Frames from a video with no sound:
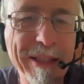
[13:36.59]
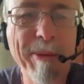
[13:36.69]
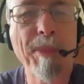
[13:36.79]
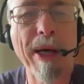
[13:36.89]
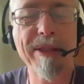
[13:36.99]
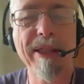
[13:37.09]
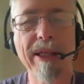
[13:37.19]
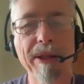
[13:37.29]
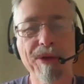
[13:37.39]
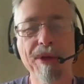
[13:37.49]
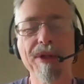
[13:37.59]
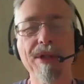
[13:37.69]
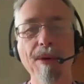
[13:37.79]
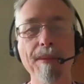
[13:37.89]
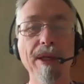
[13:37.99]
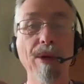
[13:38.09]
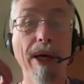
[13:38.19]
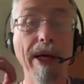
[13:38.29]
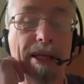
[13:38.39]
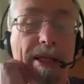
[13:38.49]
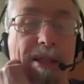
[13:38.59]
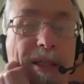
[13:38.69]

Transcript: impacted culture in so many ways.